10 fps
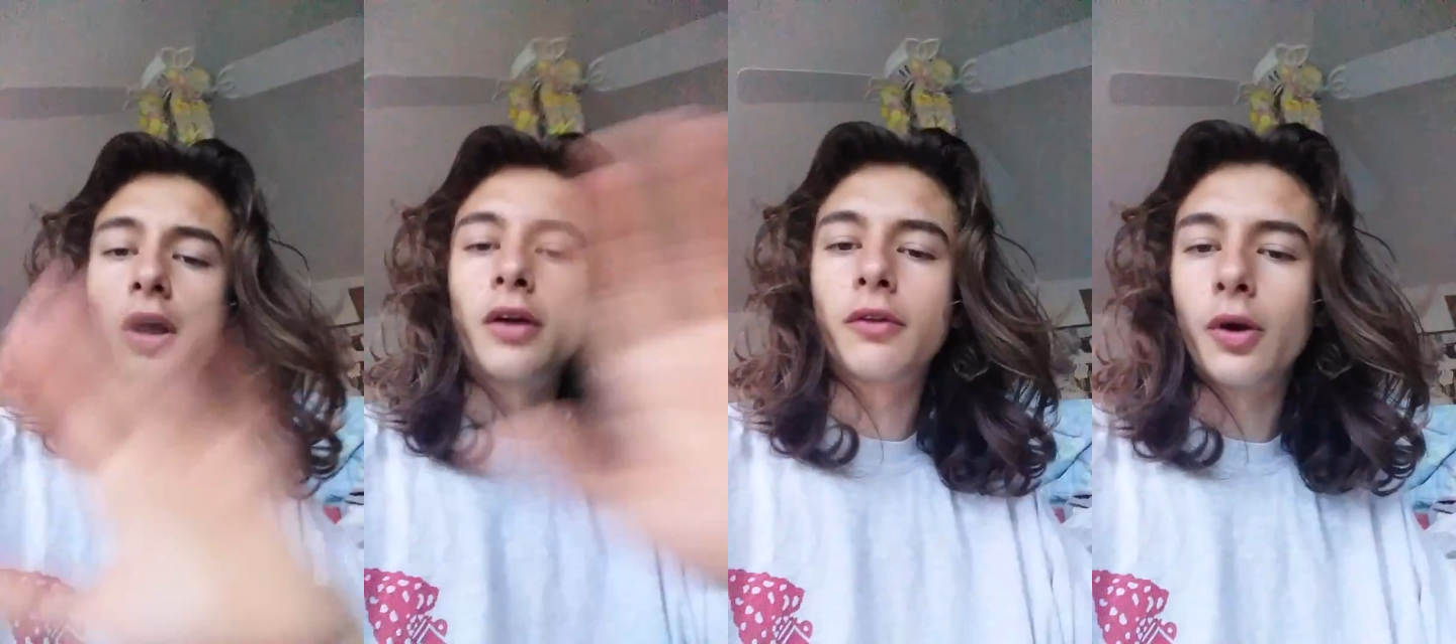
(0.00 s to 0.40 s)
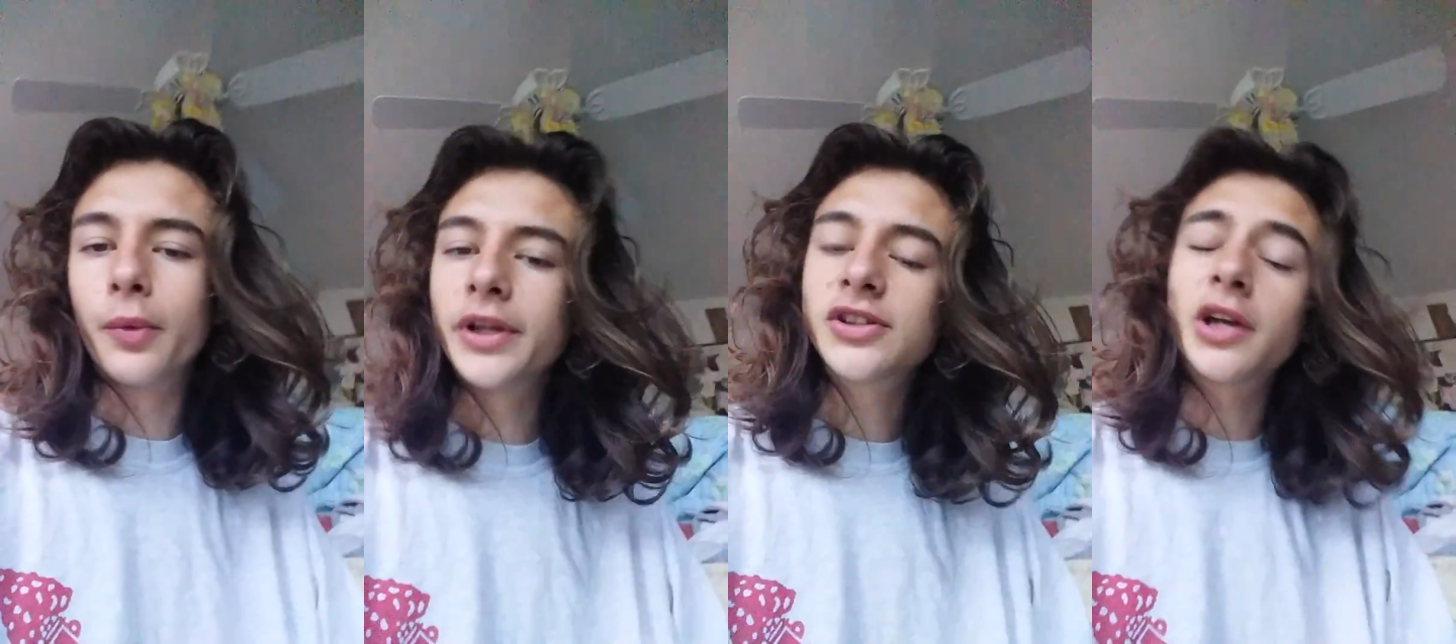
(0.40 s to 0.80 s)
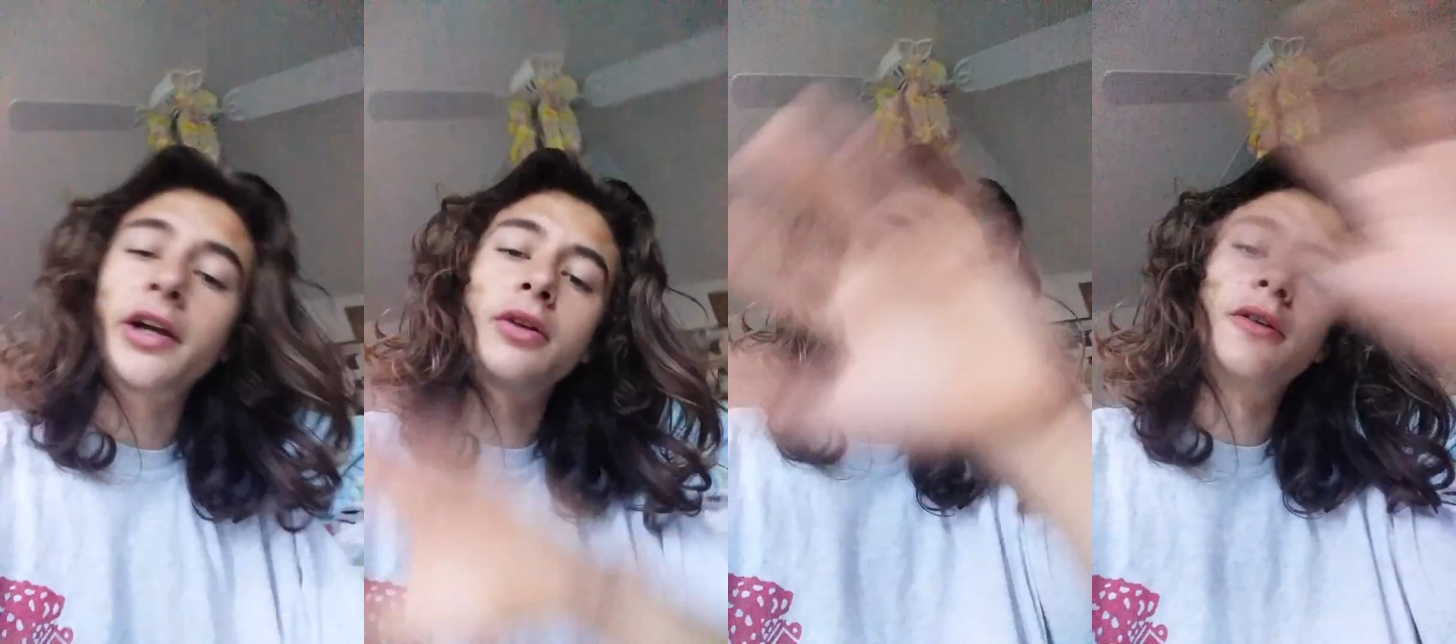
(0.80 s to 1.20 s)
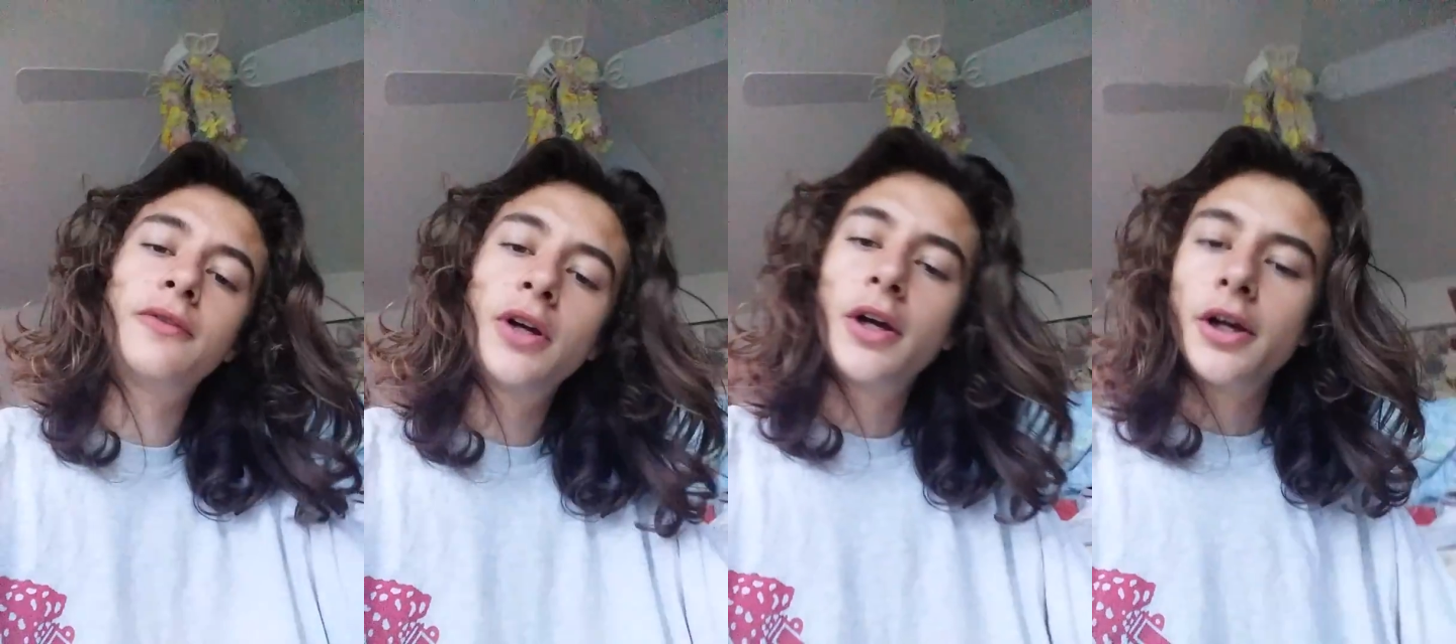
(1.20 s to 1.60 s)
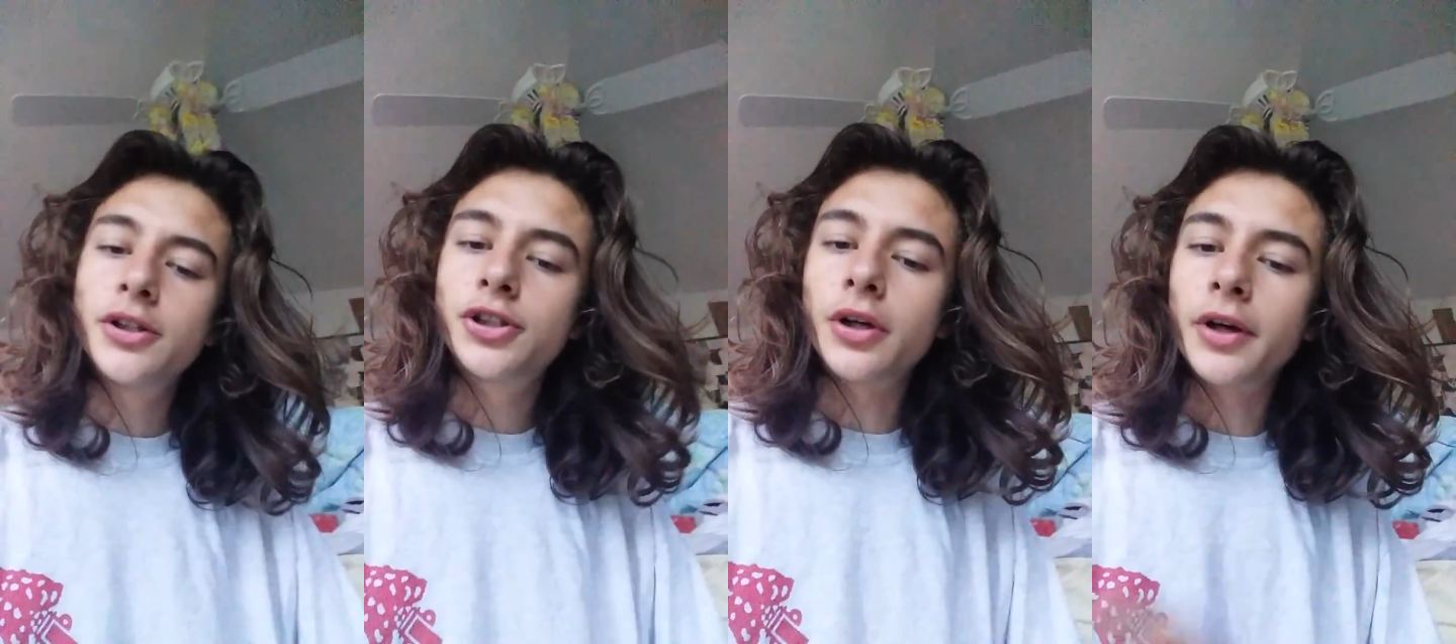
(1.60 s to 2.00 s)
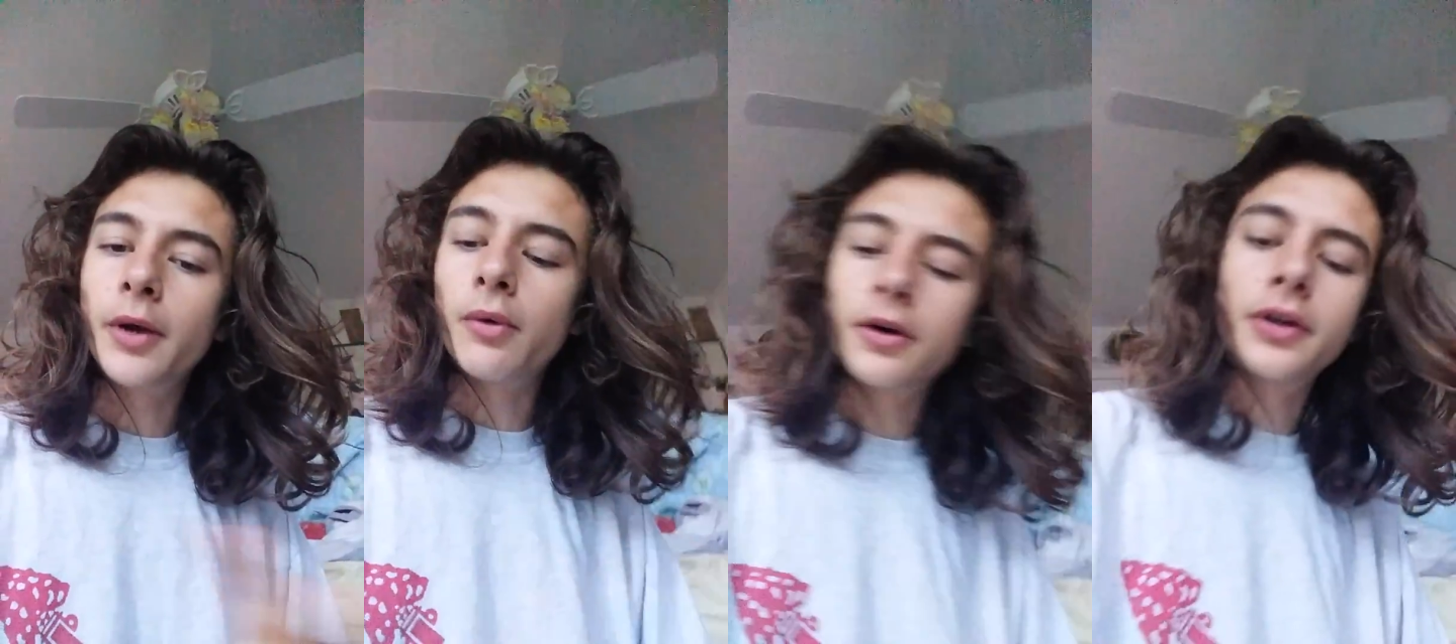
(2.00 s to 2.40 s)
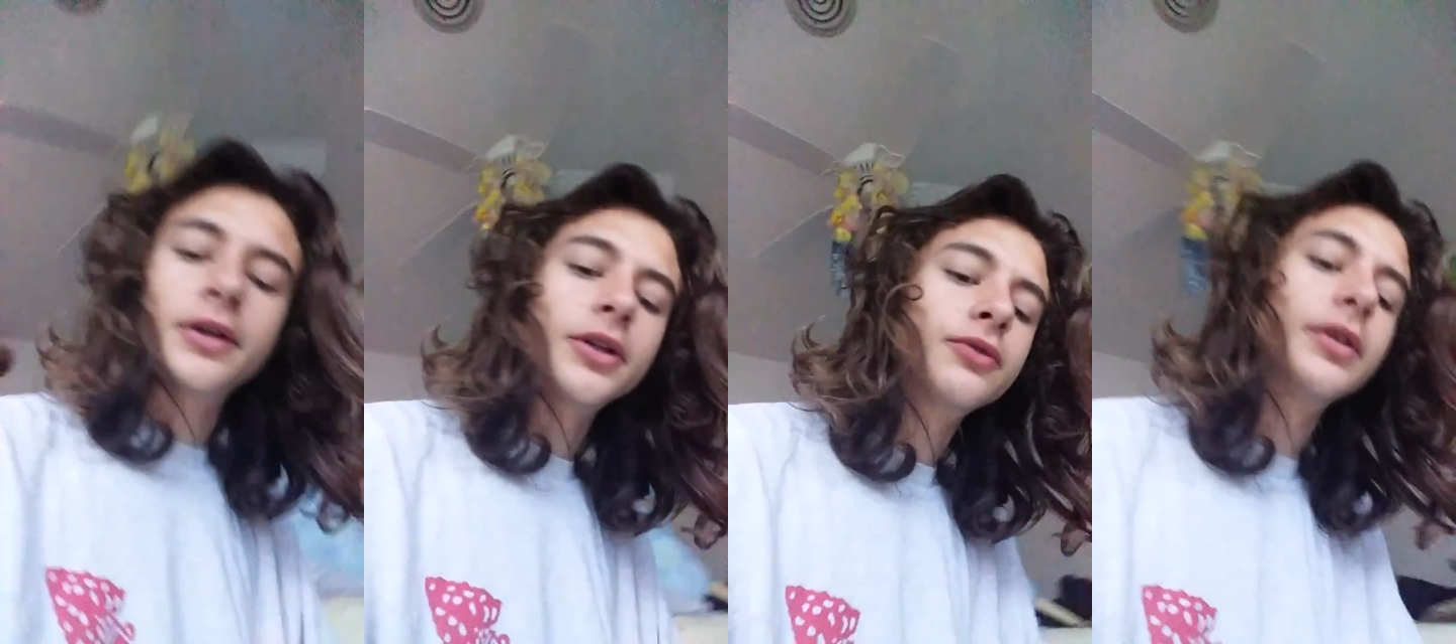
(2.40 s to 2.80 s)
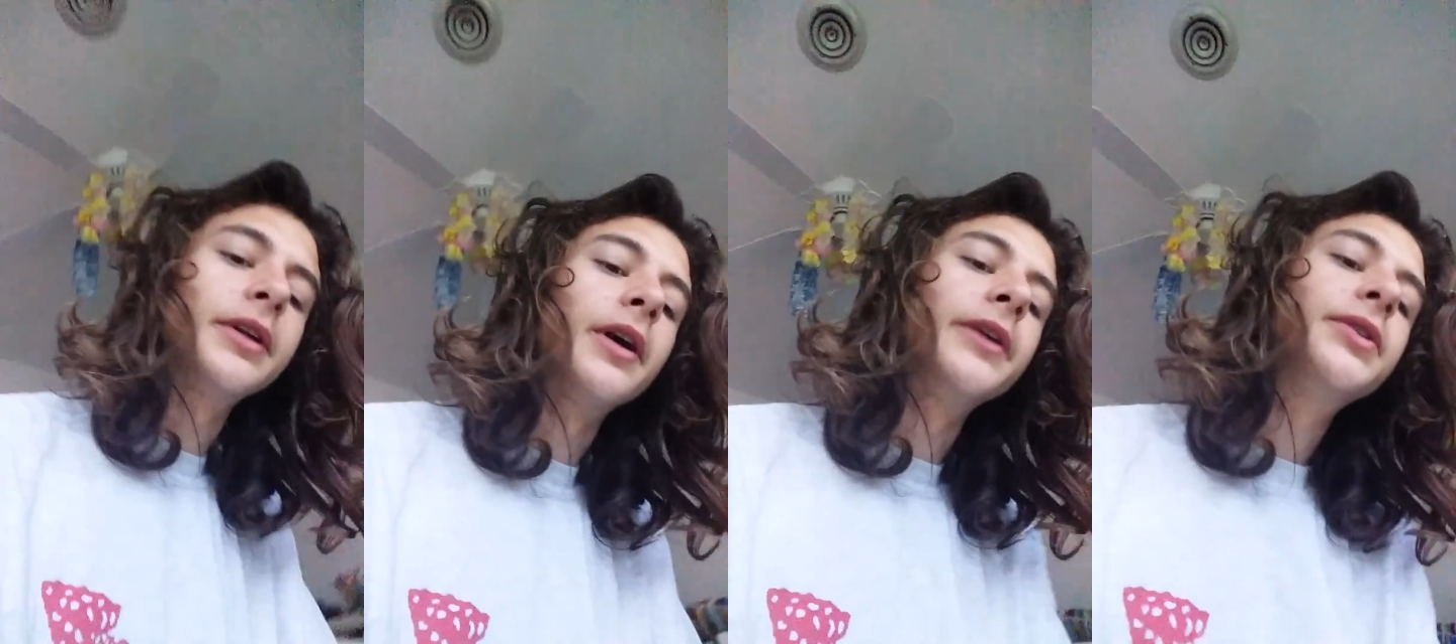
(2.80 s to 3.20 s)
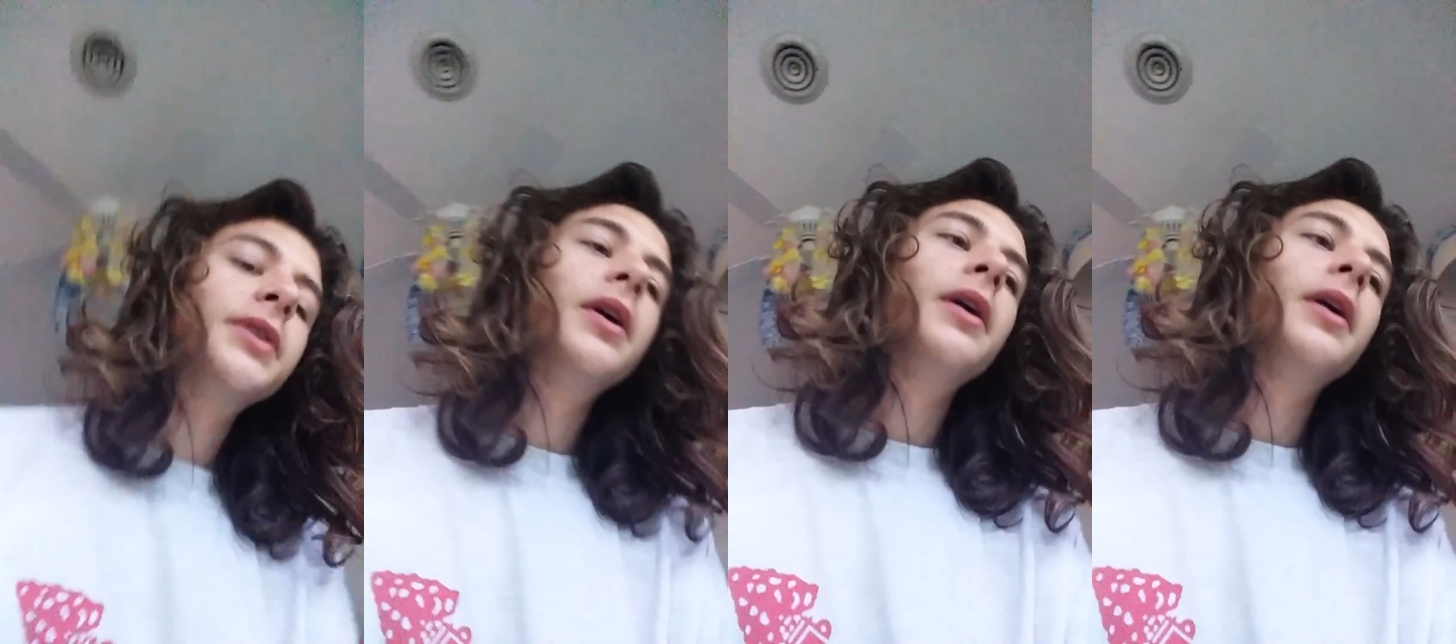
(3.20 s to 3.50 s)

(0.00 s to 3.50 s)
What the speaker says: ongoing cycle of Shungite water, and it's really nice.